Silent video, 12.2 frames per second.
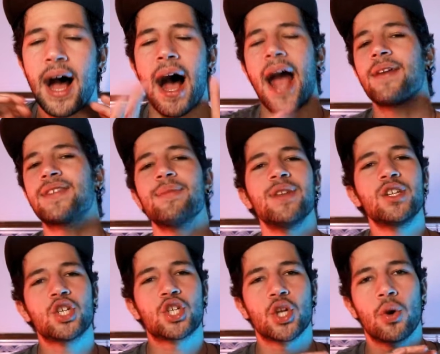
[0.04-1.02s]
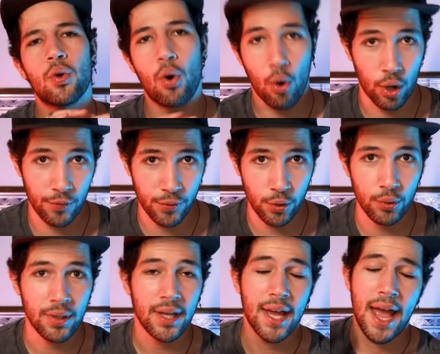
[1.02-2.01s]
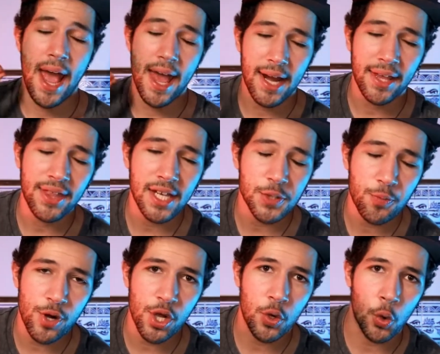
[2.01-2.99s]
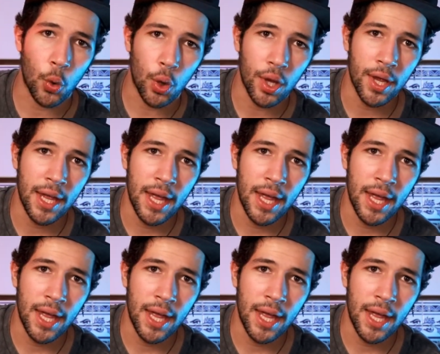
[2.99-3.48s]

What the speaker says: I have something to show all of you, and I think it's pretty cool.